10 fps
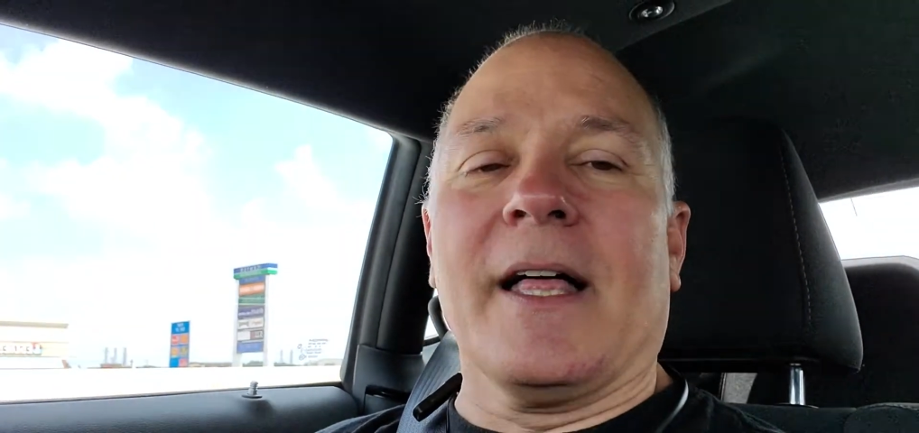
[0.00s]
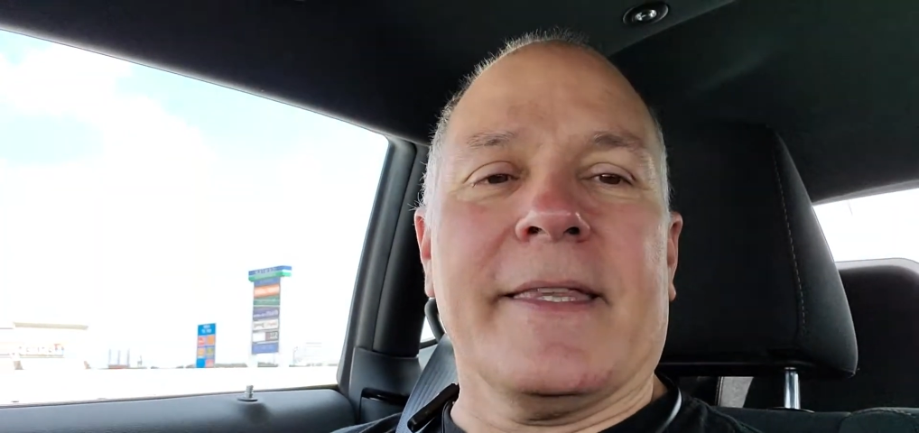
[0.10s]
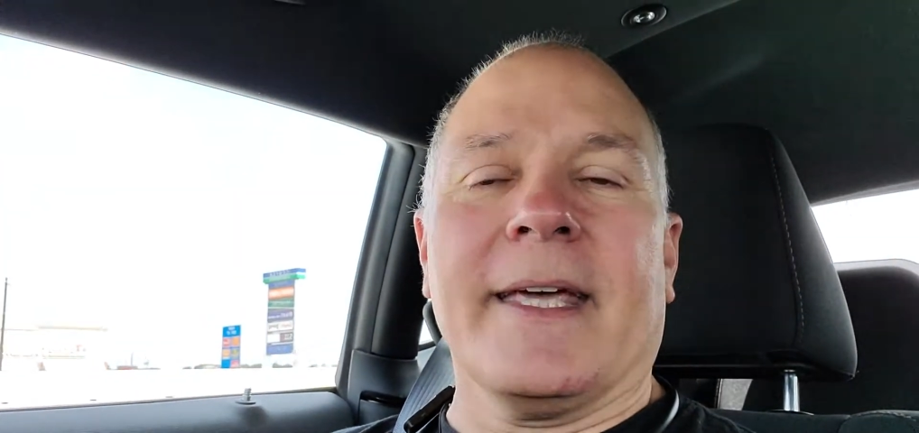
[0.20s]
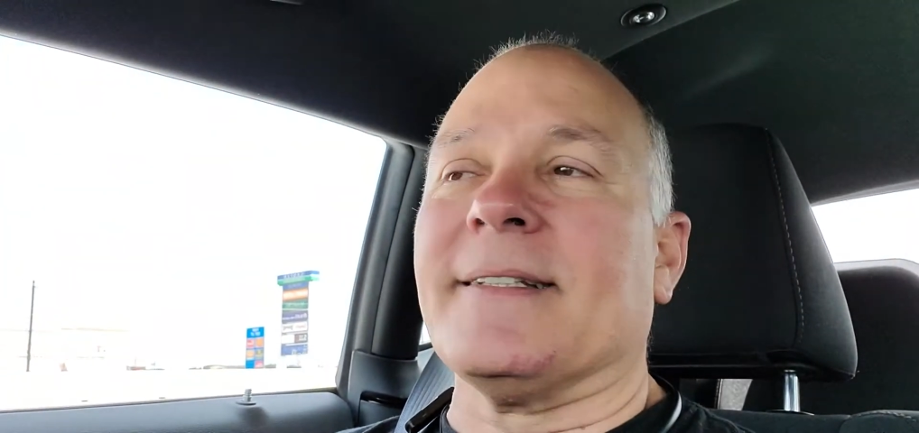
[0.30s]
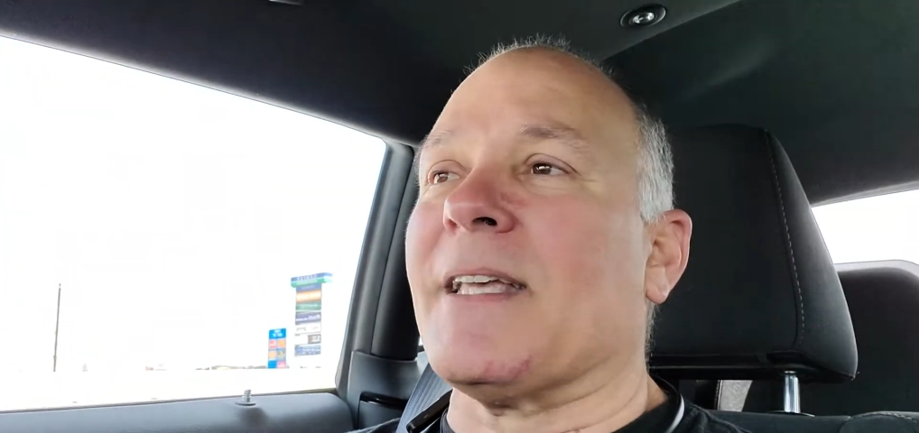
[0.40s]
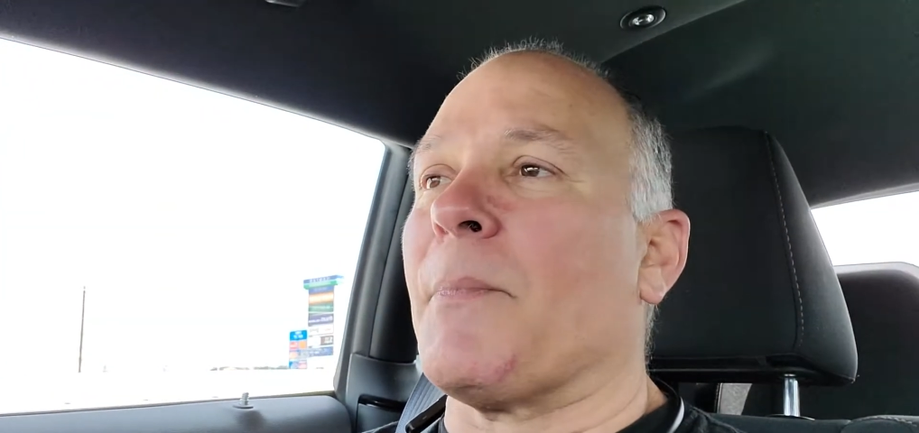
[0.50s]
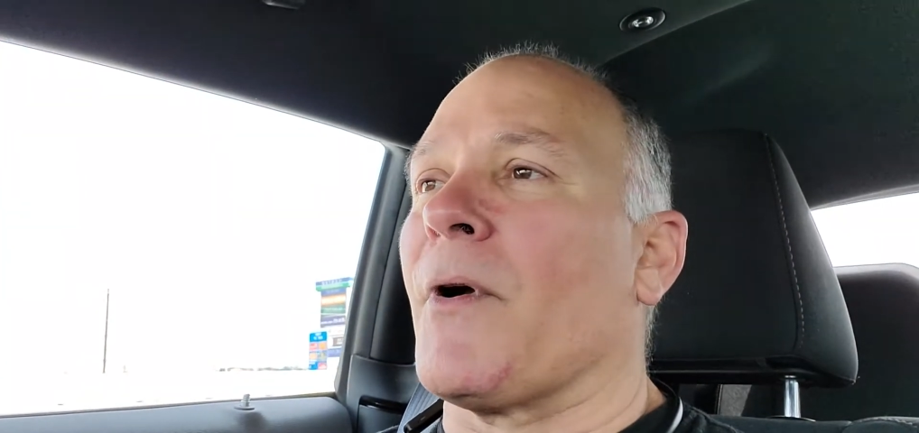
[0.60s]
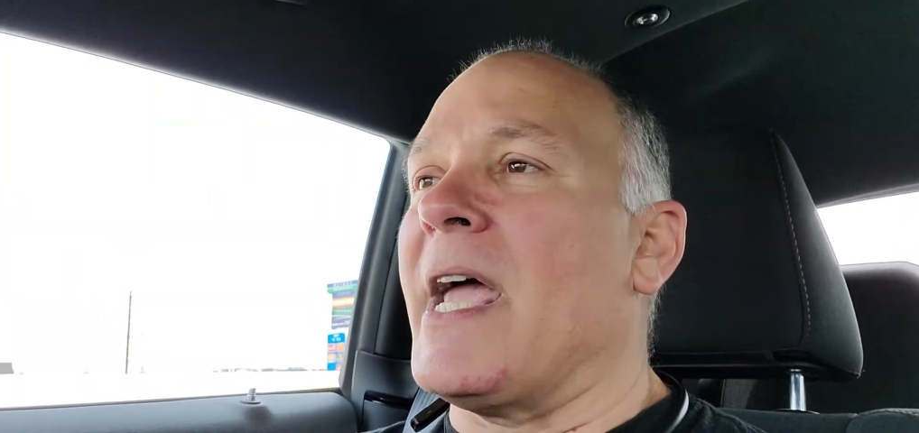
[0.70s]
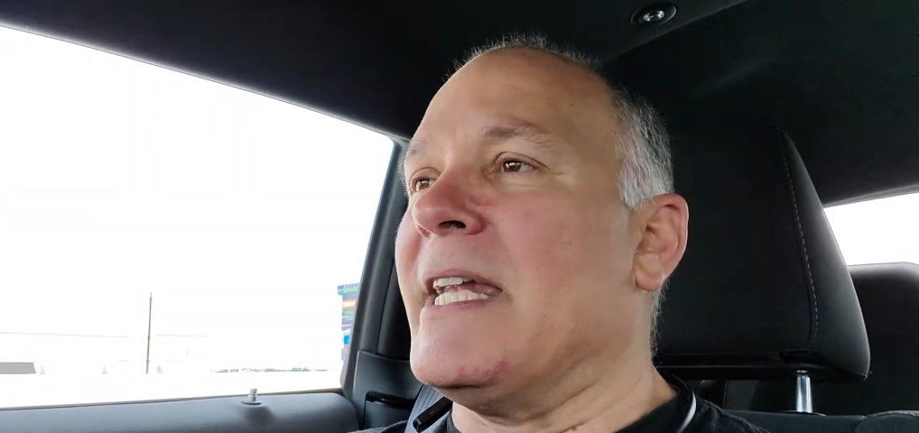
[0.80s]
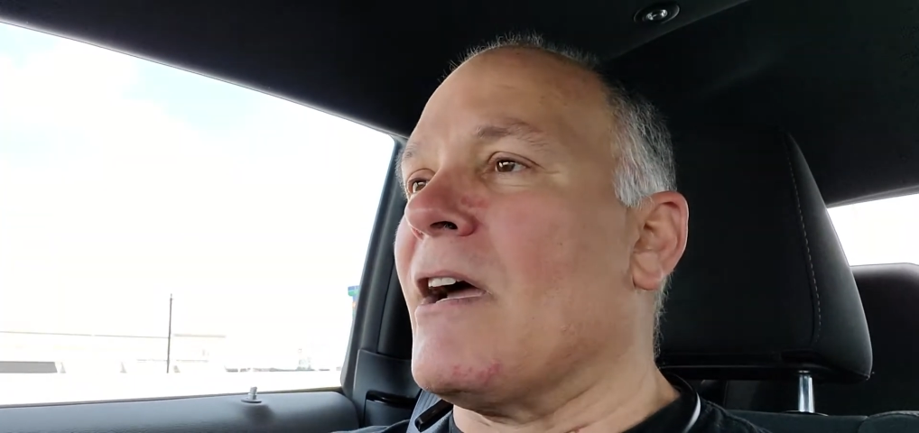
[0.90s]
They're
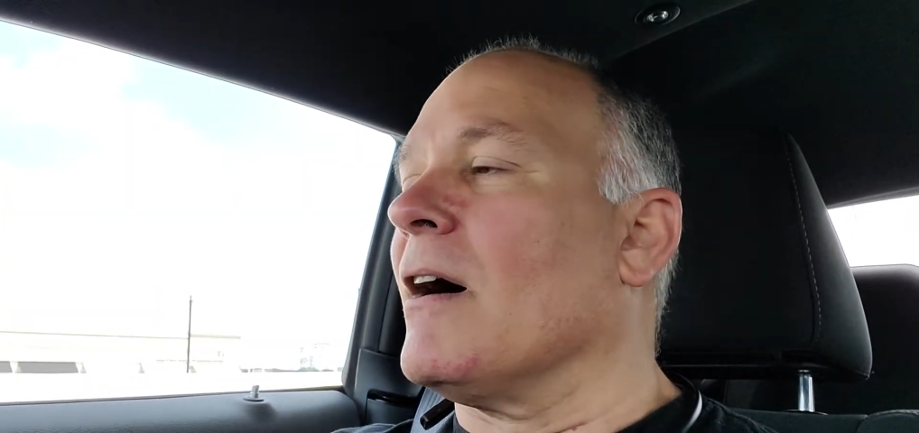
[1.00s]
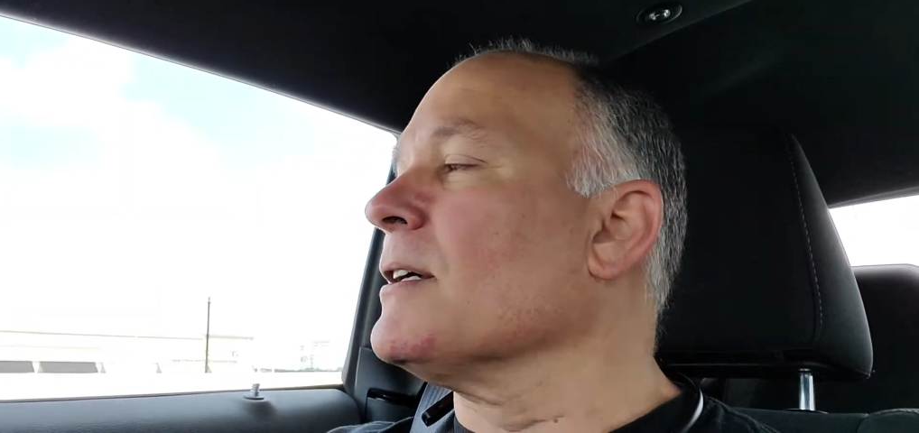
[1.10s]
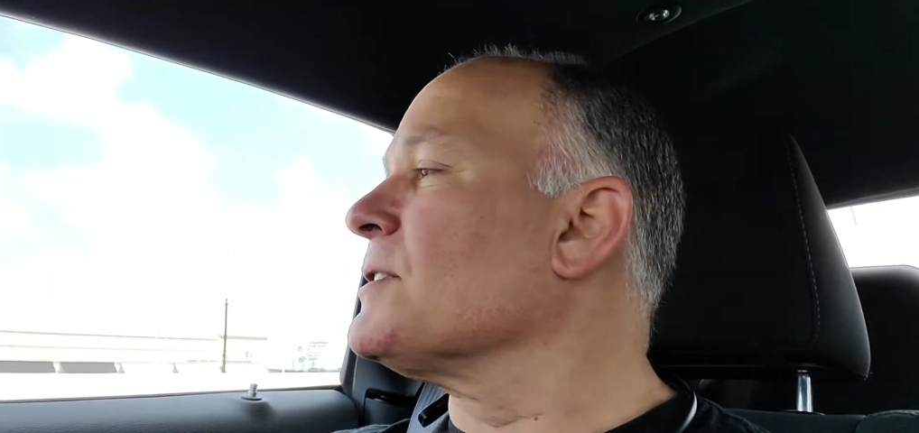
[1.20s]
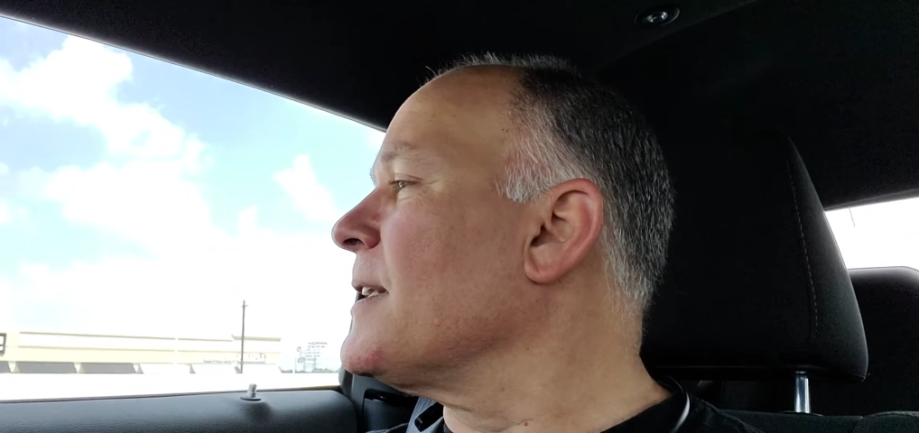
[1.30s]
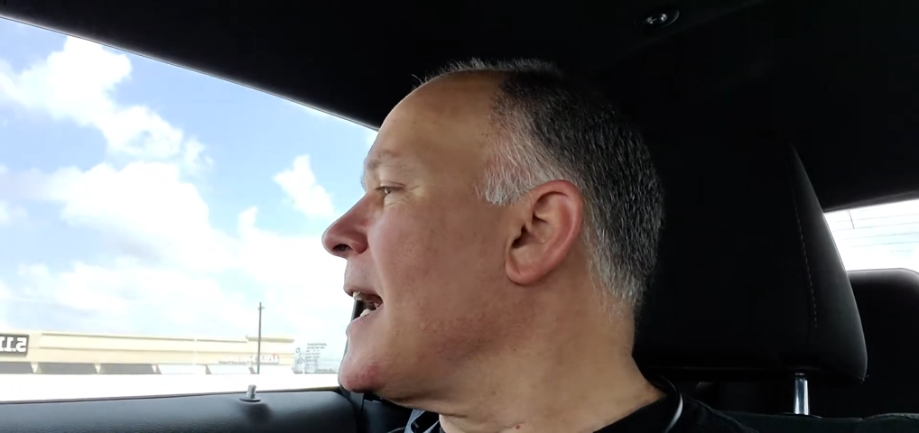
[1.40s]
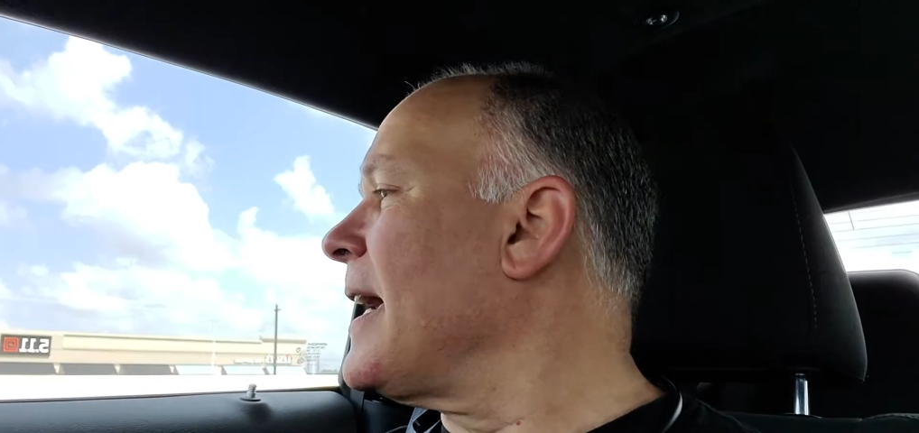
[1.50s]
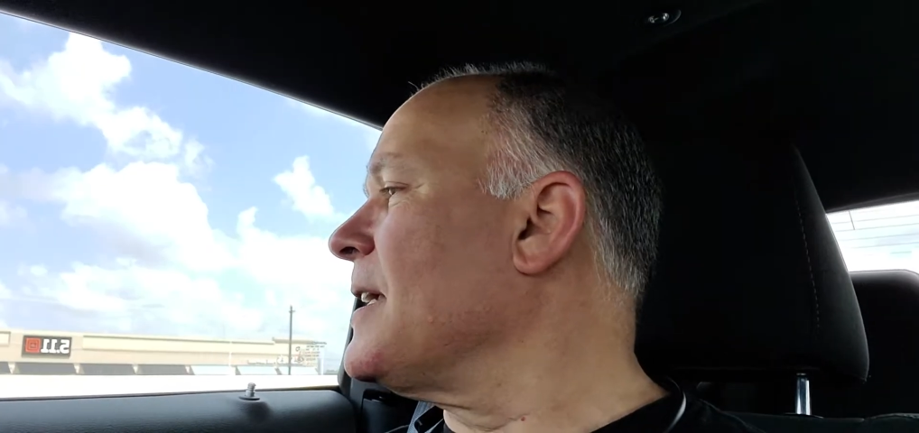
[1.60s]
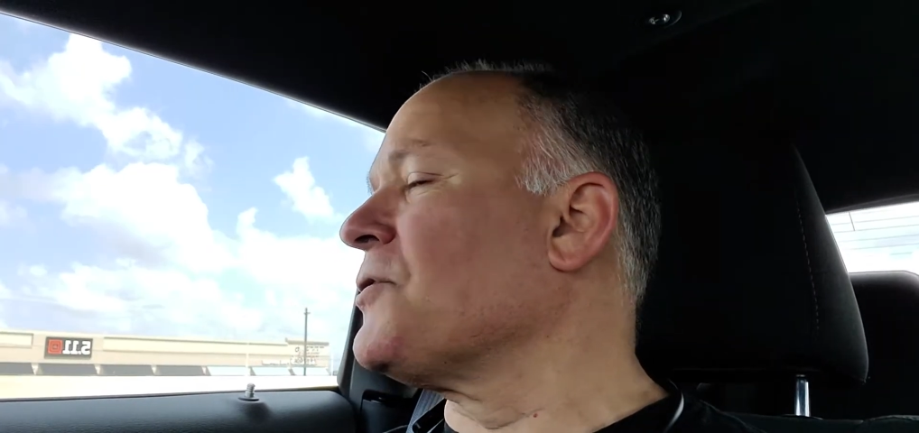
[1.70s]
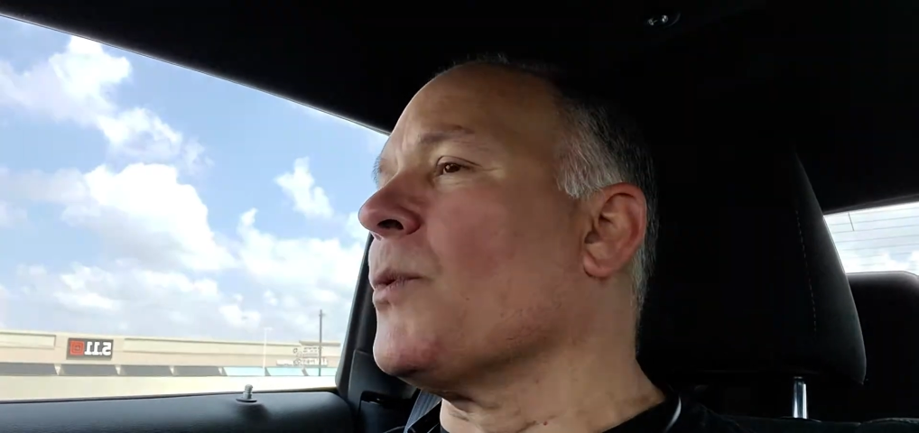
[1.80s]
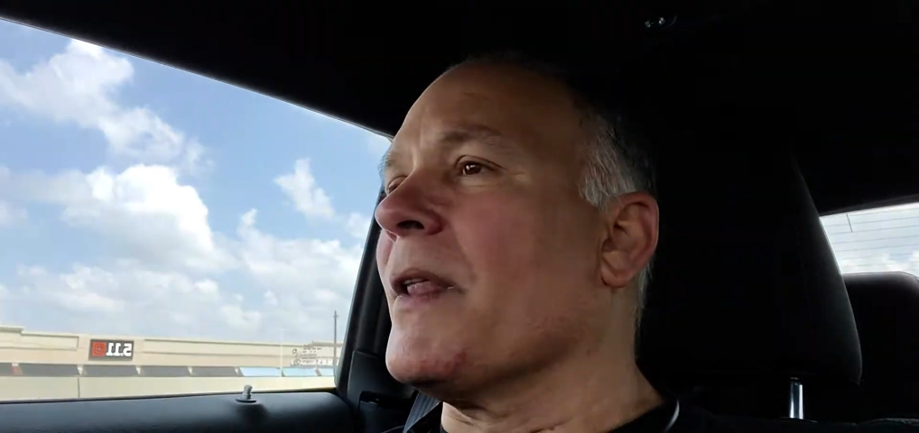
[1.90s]
separating us. That
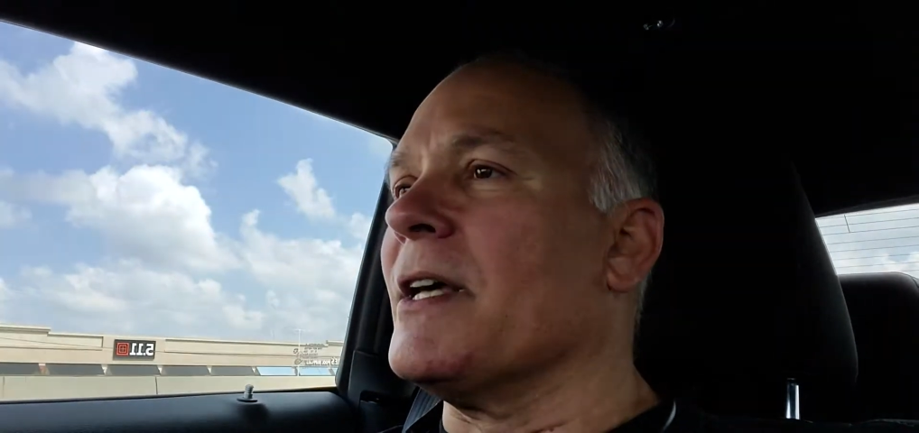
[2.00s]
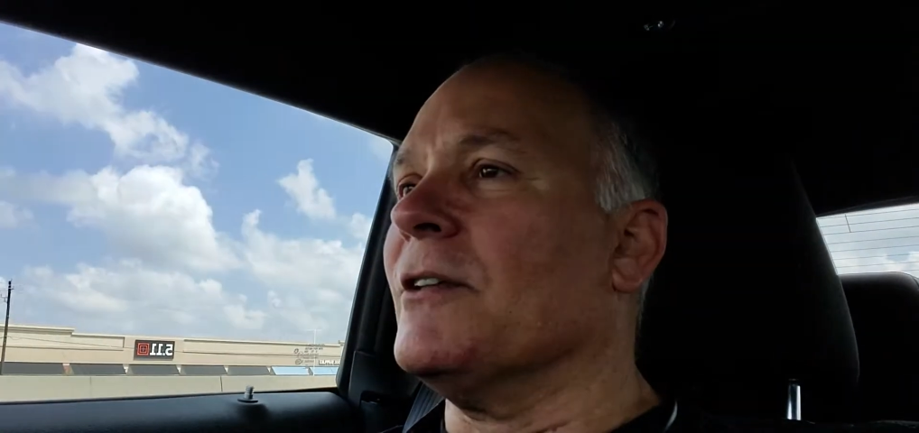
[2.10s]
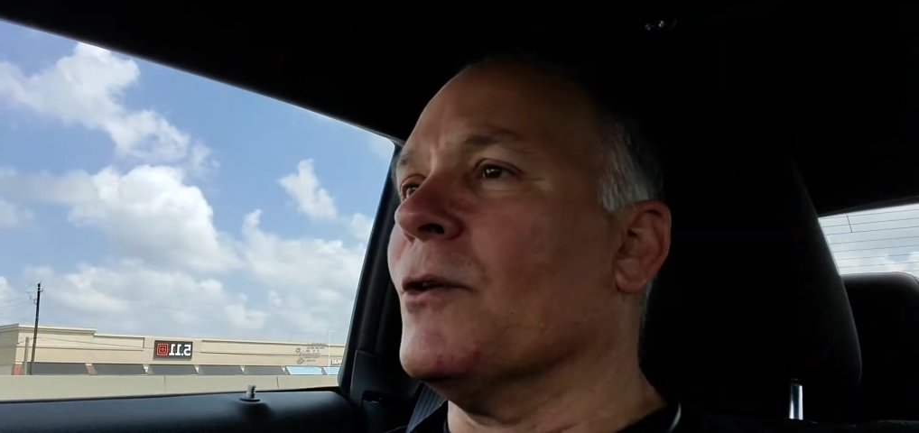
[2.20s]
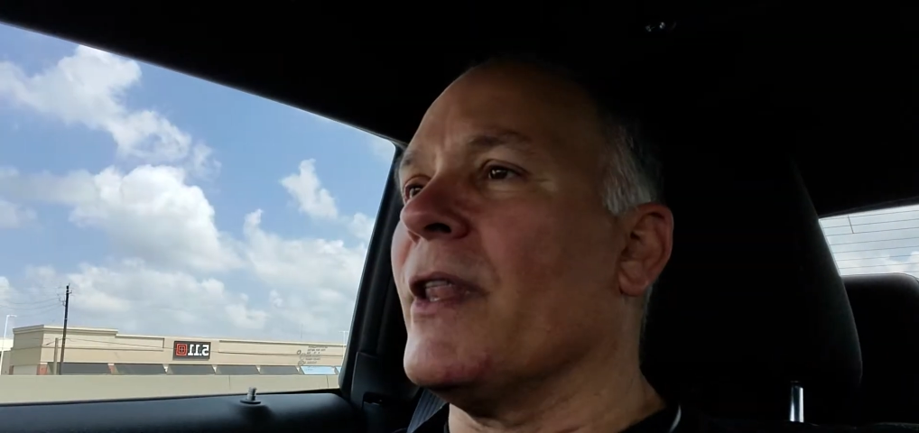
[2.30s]
is what they do.